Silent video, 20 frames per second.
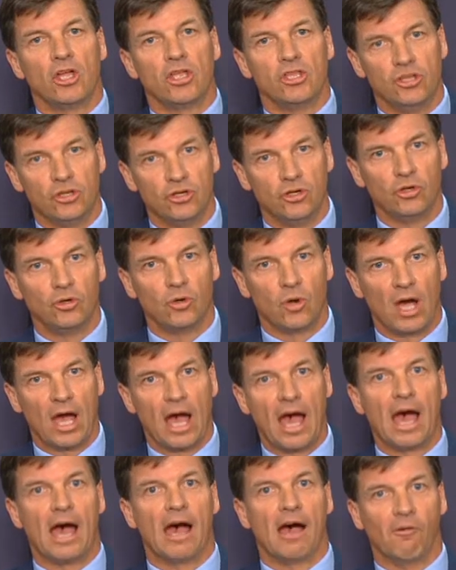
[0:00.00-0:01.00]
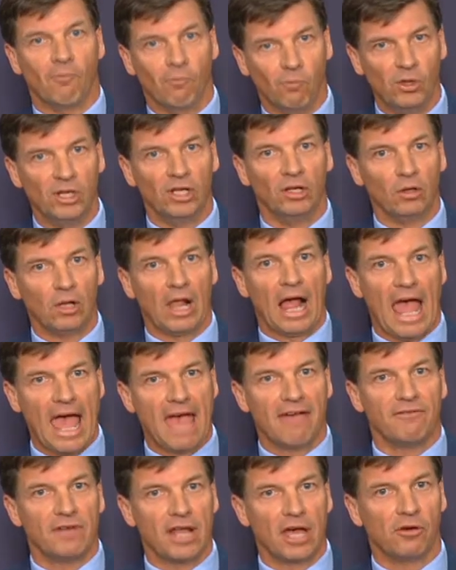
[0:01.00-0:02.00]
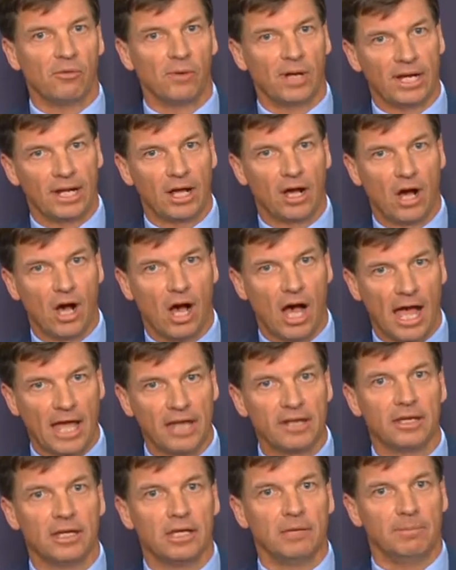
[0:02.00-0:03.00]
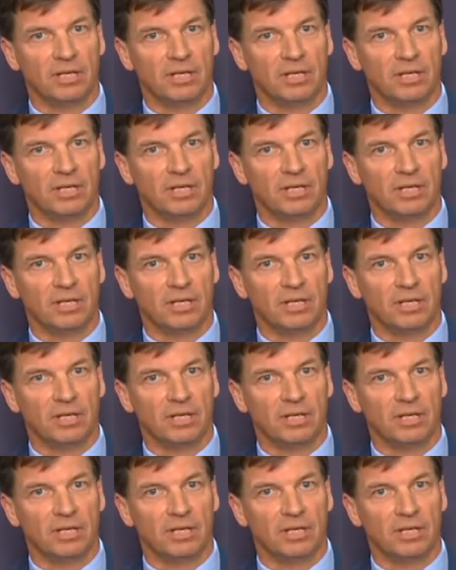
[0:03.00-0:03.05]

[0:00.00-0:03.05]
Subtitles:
you will have nowhere to hide,